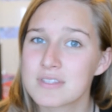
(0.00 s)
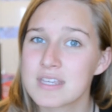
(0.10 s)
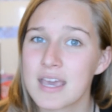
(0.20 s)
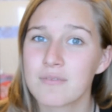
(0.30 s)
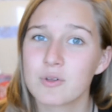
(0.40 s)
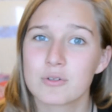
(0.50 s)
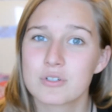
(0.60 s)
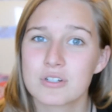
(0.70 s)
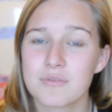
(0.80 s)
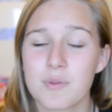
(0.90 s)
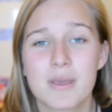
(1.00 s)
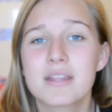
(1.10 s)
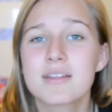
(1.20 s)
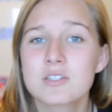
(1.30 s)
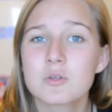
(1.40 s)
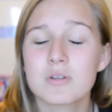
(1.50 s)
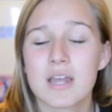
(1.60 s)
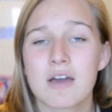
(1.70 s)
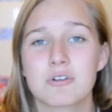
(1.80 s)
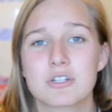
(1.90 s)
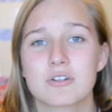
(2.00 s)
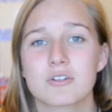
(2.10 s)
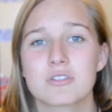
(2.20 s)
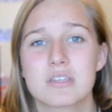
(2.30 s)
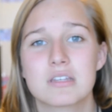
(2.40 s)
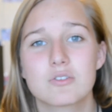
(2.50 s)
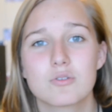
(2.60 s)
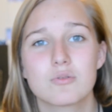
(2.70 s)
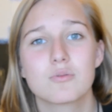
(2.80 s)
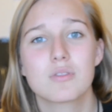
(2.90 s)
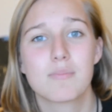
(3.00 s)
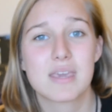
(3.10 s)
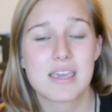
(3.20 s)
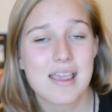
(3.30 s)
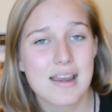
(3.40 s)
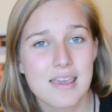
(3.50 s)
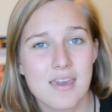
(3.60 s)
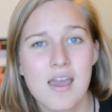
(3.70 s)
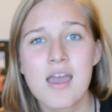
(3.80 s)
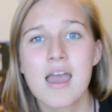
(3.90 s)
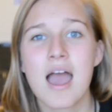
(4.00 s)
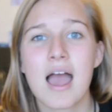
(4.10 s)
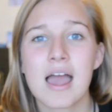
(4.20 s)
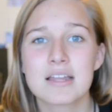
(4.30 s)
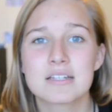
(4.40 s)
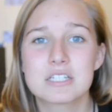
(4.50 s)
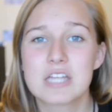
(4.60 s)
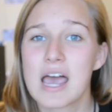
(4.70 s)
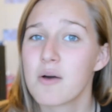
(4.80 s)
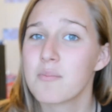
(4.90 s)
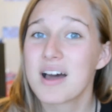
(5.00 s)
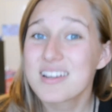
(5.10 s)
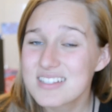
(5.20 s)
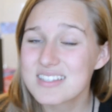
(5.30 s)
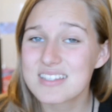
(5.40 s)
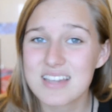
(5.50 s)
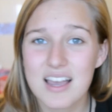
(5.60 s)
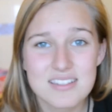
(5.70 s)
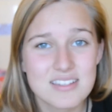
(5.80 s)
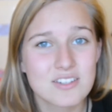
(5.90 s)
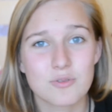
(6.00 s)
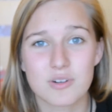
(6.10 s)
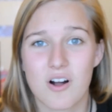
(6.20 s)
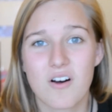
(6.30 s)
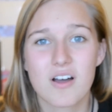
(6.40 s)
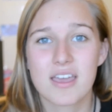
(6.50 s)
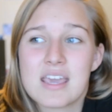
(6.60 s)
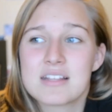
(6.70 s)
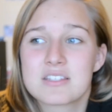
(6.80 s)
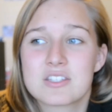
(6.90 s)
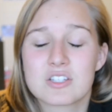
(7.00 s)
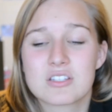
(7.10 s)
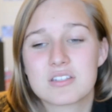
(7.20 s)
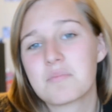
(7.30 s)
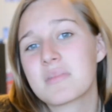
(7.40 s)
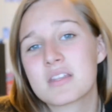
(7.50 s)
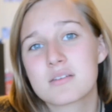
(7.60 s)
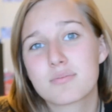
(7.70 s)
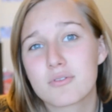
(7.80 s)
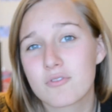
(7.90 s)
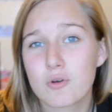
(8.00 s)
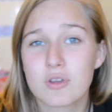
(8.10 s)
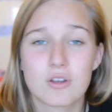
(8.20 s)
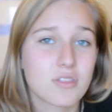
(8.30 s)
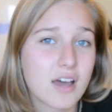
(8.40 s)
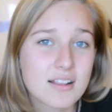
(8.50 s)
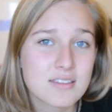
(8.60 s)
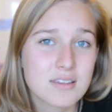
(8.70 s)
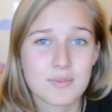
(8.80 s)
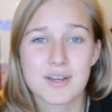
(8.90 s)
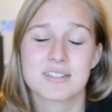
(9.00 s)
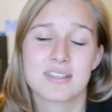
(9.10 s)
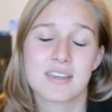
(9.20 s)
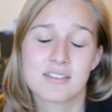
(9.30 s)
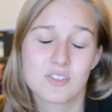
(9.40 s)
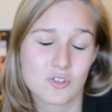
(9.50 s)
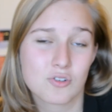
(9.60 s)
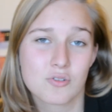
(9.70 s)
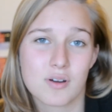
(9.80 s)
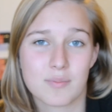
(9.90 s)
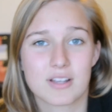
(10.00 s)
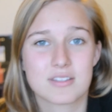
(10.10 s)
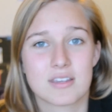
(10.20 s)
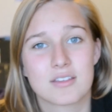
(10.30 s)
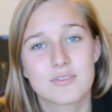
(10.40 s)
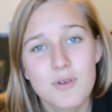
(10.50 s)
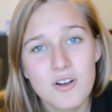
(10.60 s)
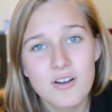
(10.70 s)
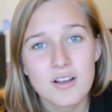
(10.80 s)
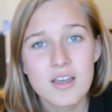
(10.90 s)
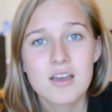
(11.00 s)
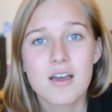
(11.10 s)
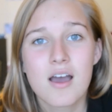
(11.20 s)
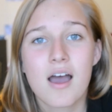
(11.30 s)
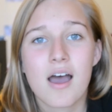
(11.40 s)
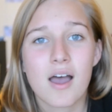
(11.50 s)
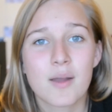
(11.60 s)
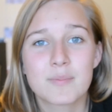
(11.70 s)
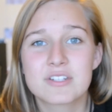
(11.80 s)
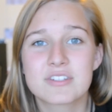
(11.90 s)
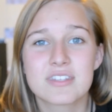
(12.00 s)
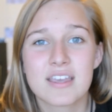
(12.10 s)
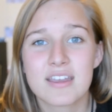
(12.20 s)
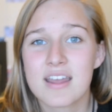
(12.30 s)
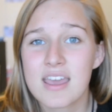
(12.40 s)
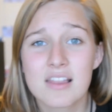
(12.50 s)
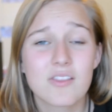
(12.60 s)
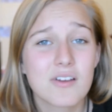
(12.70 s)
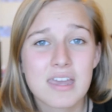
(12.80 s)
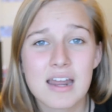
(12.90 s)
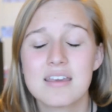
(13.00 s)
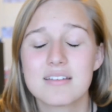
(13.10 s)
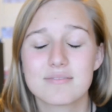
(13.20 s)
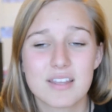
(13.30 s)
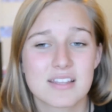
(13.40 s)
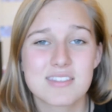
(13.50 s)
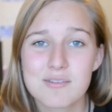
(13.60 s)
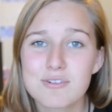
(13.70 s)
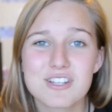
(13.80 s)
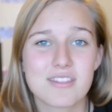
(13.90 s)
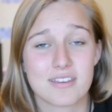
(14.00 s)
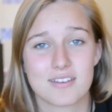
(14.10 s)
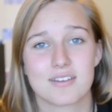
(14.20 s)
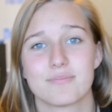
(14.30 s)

the evolution of the bathing suit and how it turns into the bikini and how modesty ties into it all. And it's just something to provoke your thoughts. I'm not saying it's true, I'm not saying it's wrong. I'm just saying, hey, look at it and see what you think.